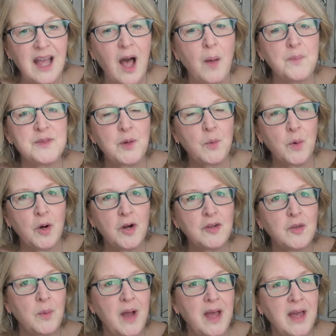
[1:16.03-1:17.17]
helps it work
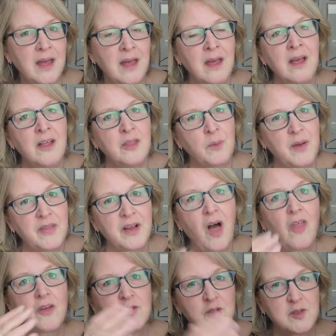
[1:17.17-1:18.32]
the way the
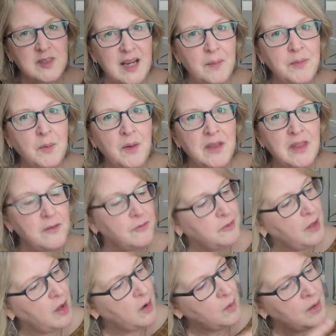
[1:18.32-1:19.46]
colors are set up, the way they
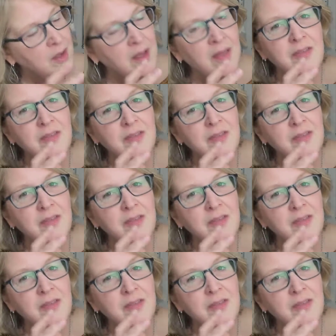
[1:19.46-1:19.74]
flow.